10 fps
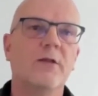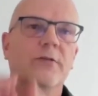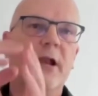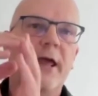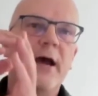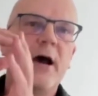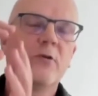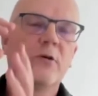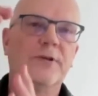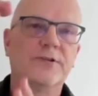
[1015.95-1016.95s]
The layout
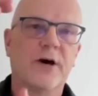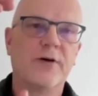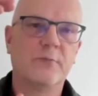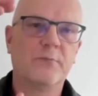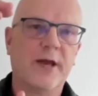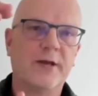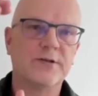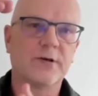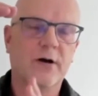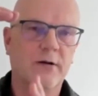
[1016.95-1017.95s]
of these 100 pages
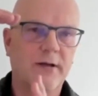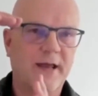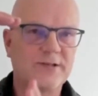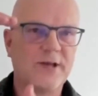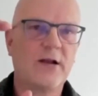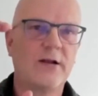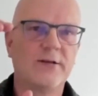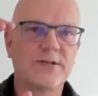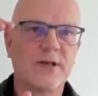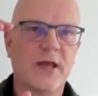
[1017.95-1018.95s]
are exactly the
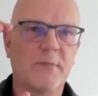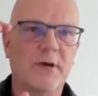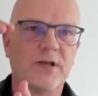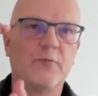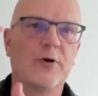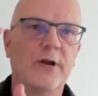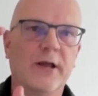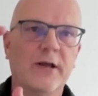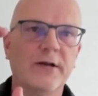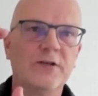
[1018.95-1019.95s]
same as they were in
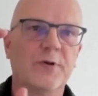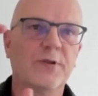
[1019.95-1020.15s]
English, but